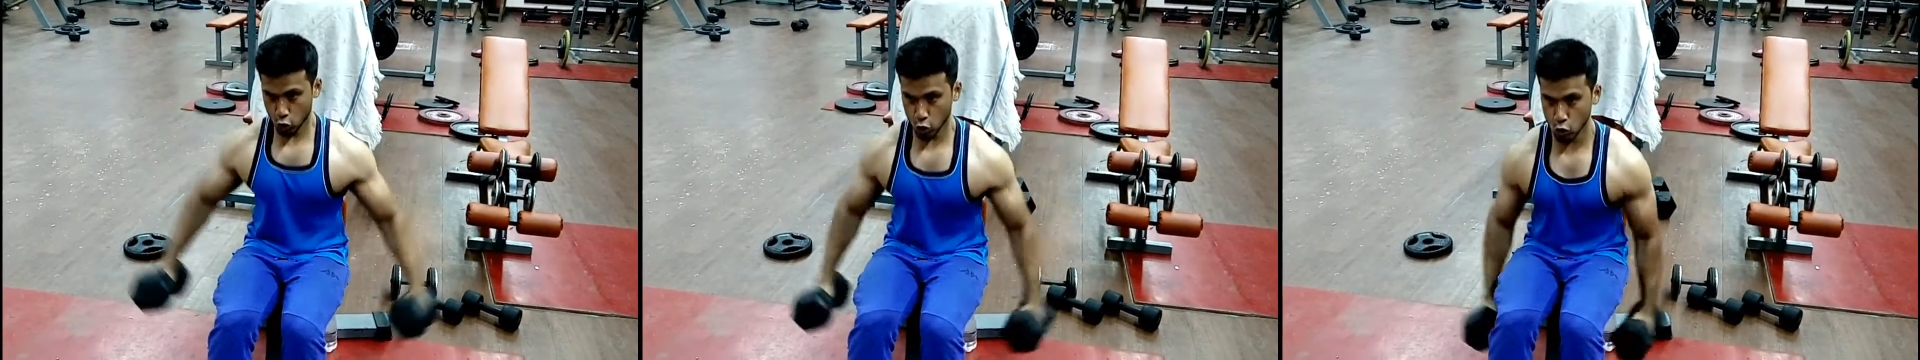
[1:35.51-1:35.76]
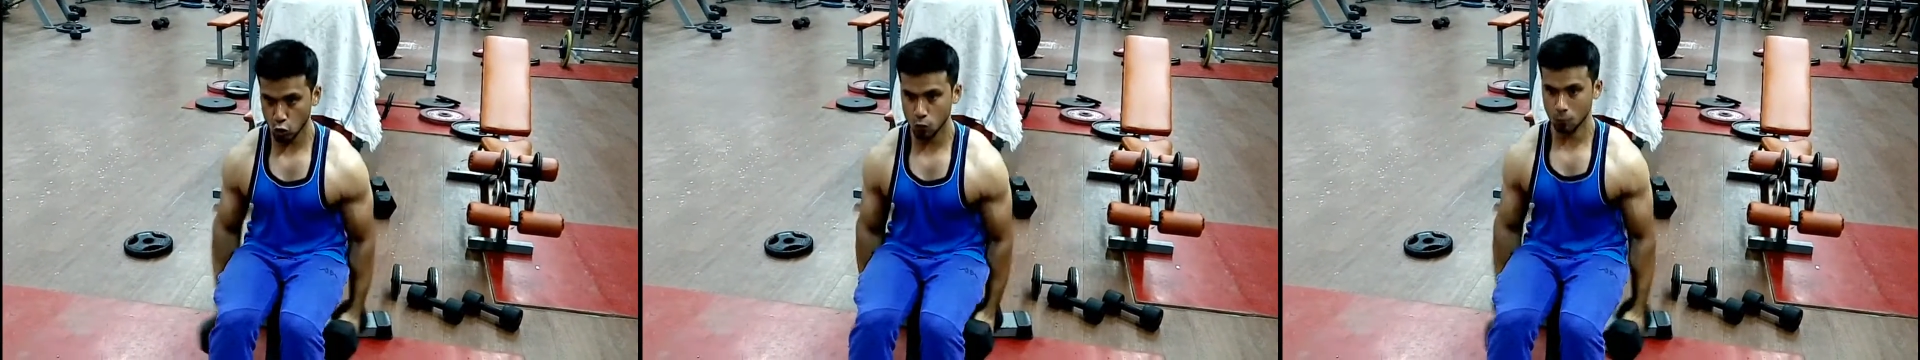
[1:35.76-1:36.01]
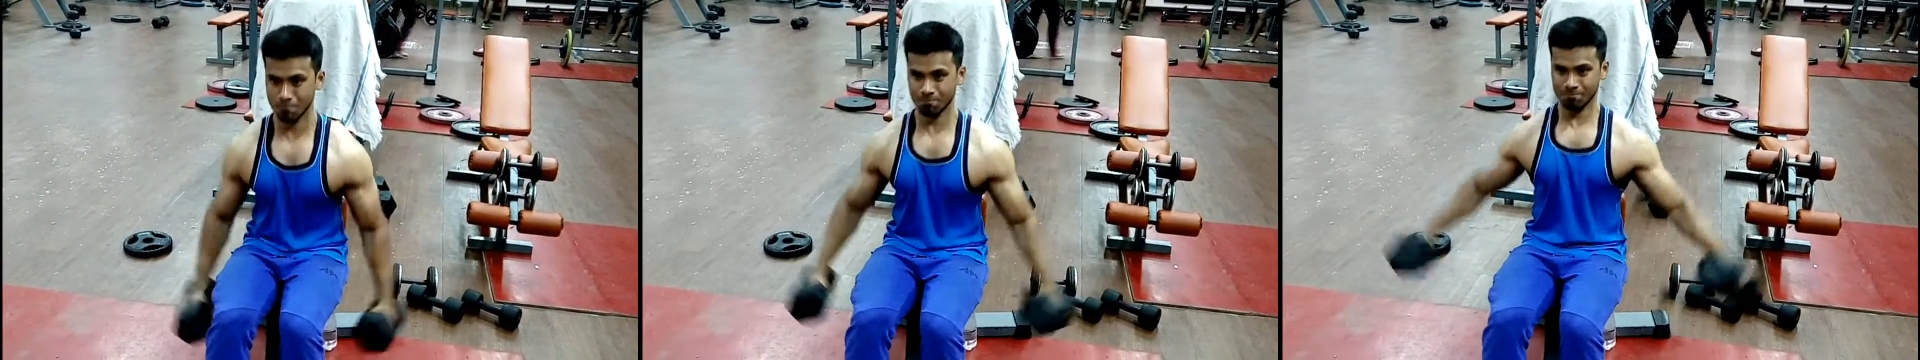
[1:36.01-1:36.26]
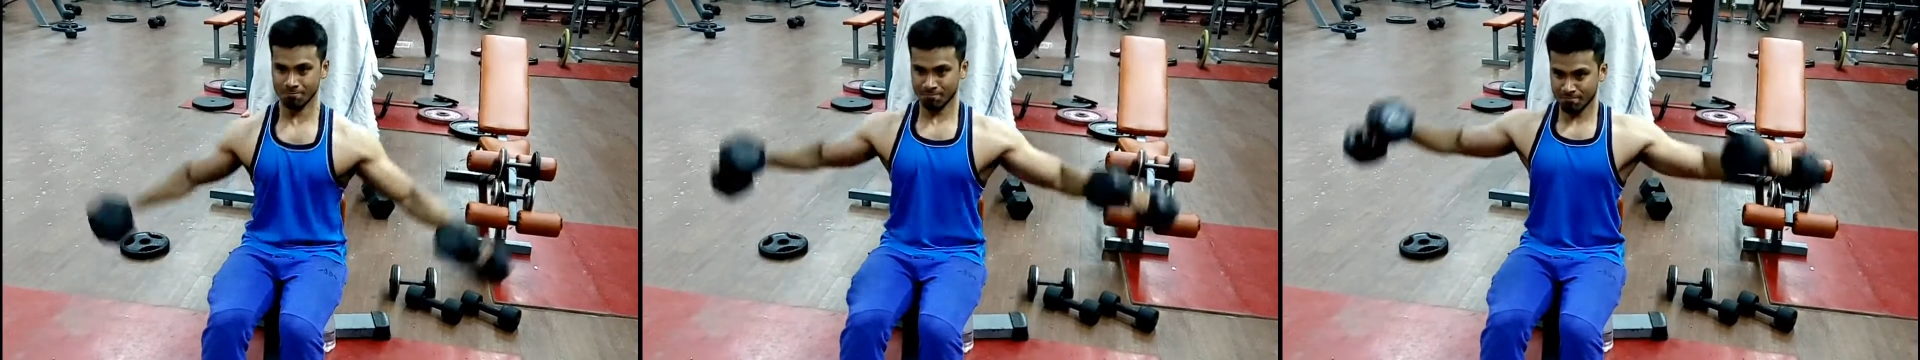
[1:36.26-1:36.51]
get a
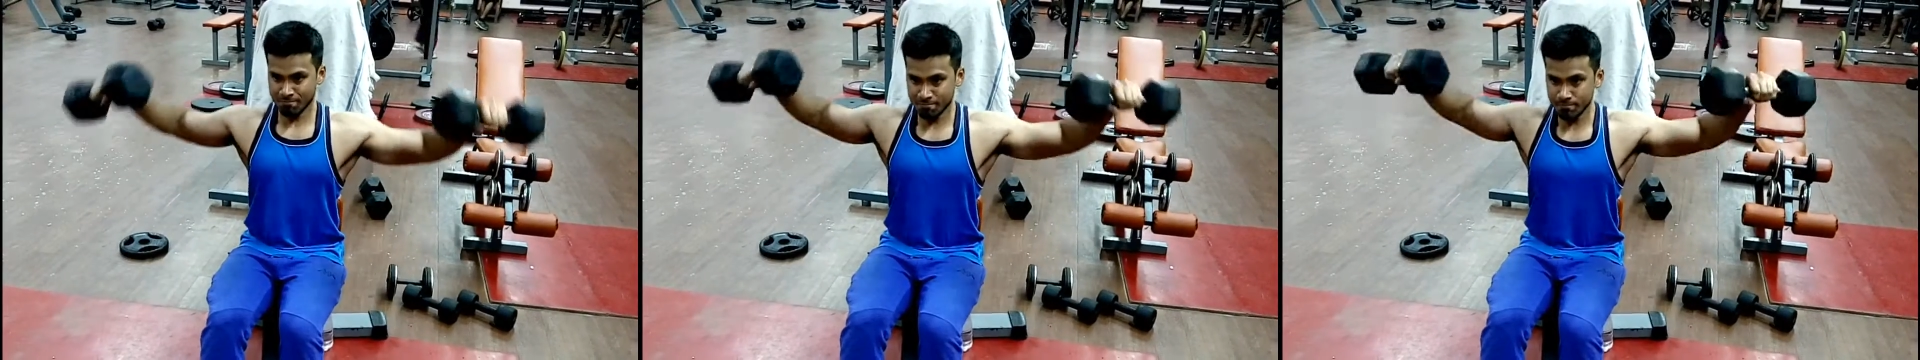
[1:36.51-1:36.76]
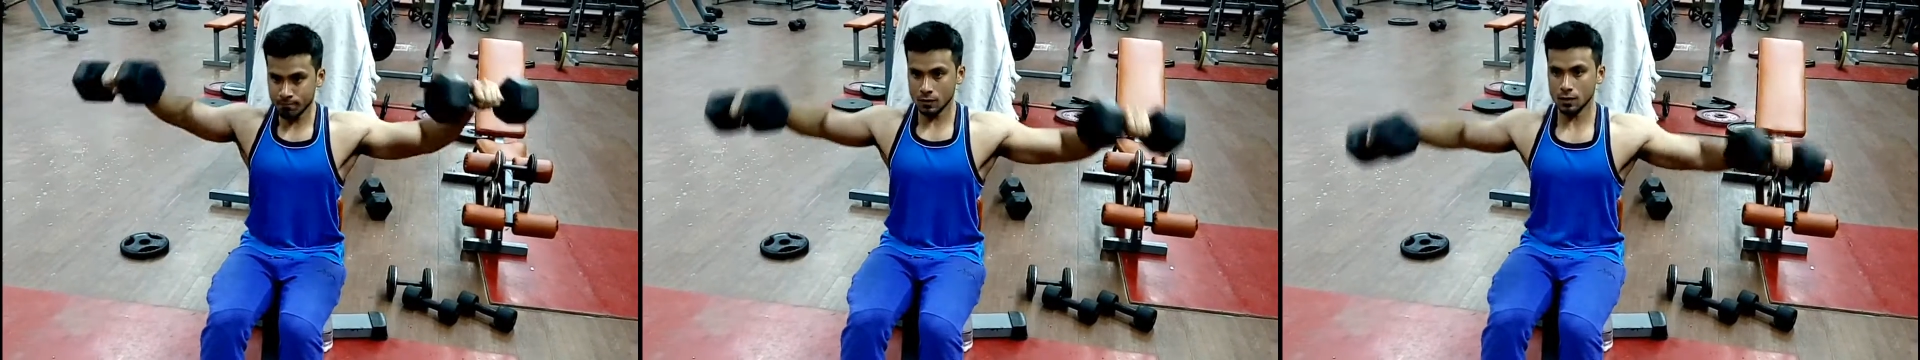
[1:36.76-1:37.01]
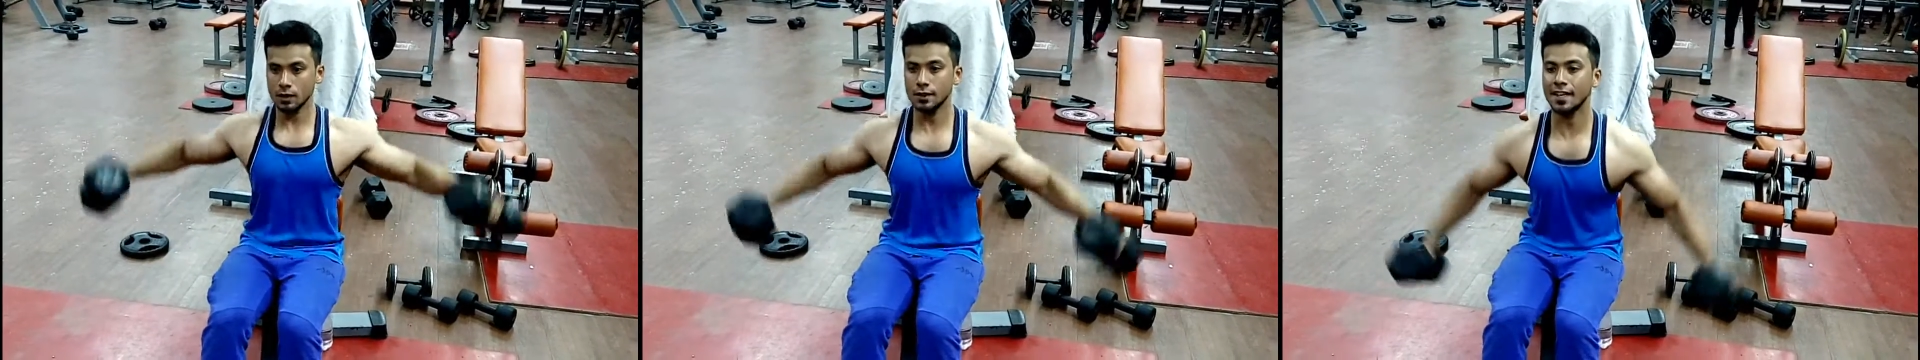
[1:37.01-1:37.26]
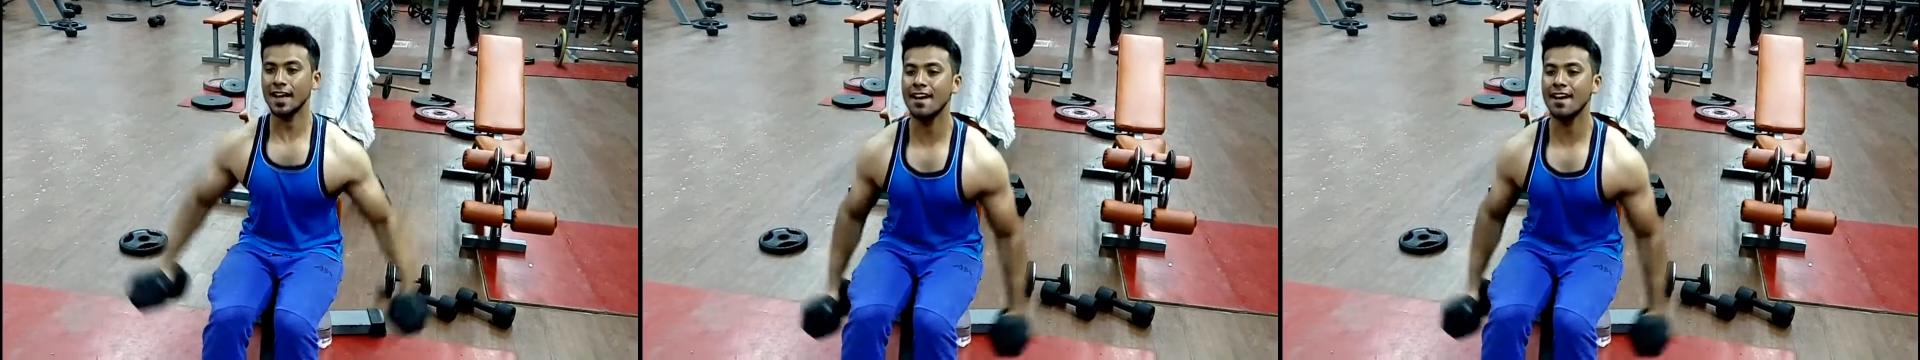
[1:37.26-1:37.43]
maximum expansion